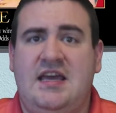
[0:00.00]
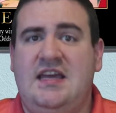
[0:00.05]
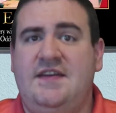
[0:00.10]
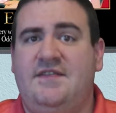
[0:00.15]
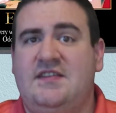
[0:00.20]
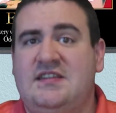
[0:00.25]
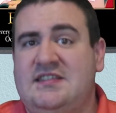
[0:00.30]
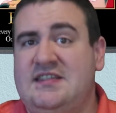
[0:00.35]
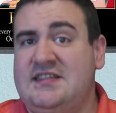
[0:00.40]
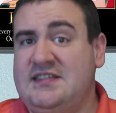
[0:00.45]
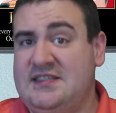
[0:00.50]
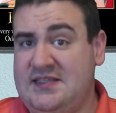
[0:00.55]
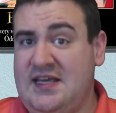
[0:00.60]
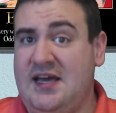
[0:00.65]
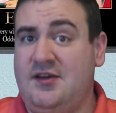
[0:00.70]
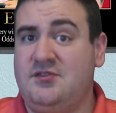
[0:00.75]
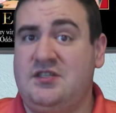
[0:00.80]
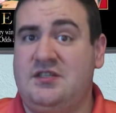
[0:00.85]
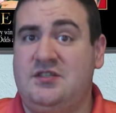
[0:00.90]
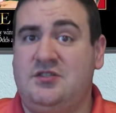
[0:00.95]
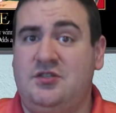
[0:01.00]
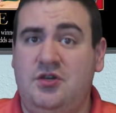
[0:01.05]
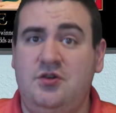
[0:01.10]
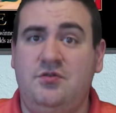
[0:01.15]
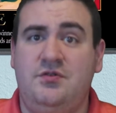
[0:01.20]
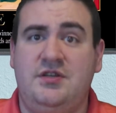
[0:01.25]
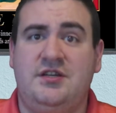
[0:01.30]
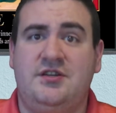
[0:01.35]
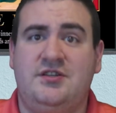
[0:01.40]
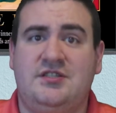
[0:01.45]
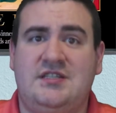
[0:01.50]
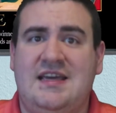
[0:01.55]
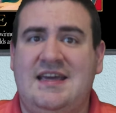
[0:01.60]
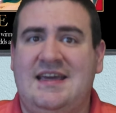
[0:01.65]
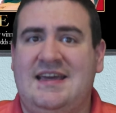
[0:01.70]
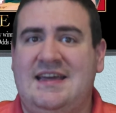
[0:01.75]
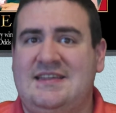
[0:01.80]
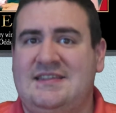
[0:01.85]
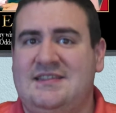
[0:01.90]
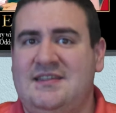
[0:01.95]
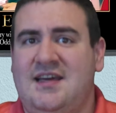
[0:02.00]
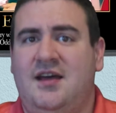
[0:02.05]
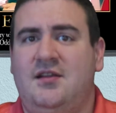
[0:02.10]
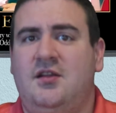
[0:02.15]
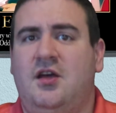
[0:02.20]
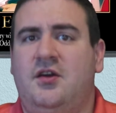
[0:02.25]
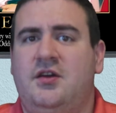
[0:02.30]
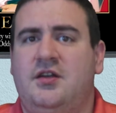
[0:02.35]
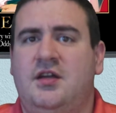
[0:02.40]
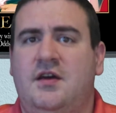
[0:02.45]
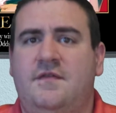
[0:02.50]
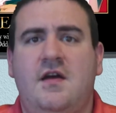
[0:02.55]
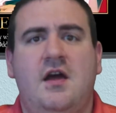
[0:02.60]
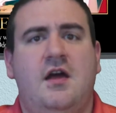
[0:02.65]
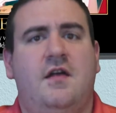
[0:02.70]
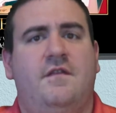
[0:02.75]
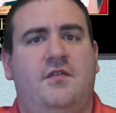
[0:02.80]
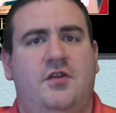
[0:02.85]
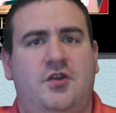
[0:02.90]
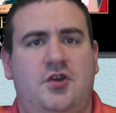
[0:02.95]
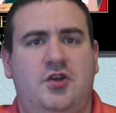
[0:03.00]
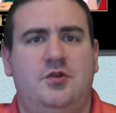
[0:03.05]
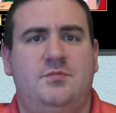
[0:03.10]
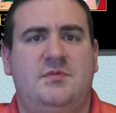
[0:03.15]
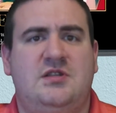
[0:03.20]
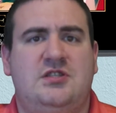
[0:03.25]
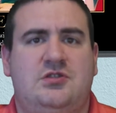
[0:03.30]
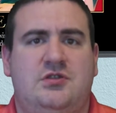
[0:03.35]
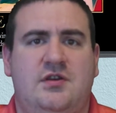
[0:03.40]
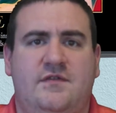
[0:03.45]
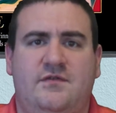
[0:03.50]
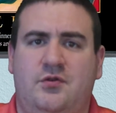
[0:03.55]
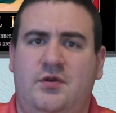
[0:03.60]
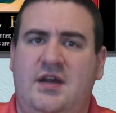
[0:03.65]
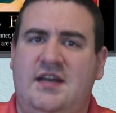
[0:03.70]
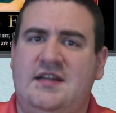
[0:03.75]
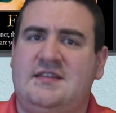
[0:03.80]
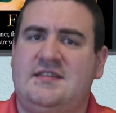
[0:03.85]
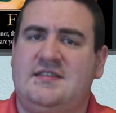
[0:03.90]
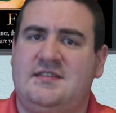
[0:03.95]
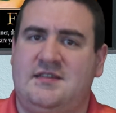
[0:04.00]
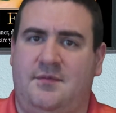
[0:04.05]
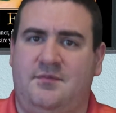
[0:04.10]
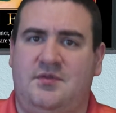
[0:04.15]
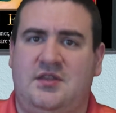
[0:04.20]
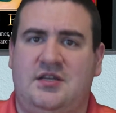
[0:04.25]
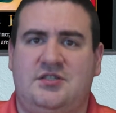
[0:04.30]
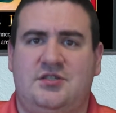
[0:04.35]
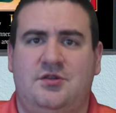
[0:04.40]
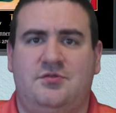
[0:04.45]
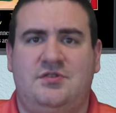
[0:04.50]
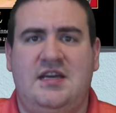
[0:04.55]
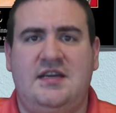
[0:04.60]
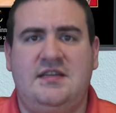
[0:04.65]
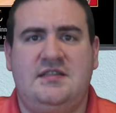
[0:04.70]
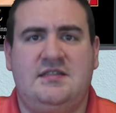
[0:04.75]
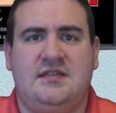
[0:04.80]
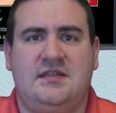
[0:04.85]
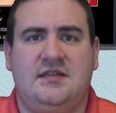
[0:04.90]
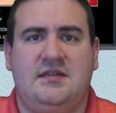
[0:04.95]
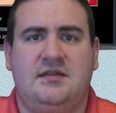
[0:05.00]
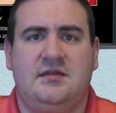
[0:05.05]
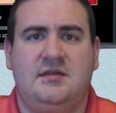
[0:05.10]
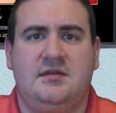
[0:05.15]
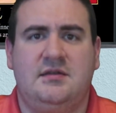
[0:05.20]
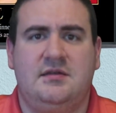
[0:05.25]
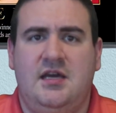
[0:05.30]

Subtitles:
even 6,002 years, is not long enough for humans to have created something so tasty.